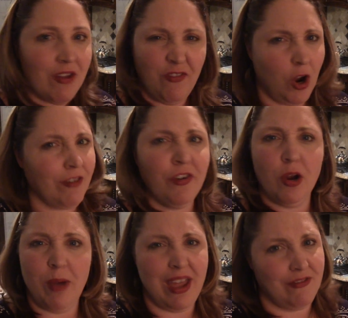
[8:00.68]
it far, far
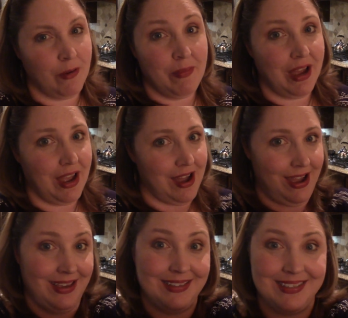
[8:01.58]
away from my
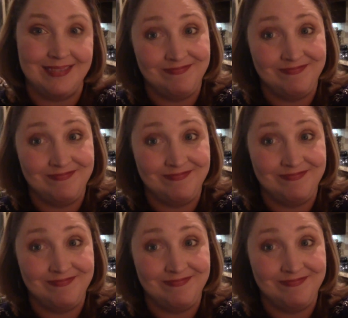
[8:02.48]
eyes.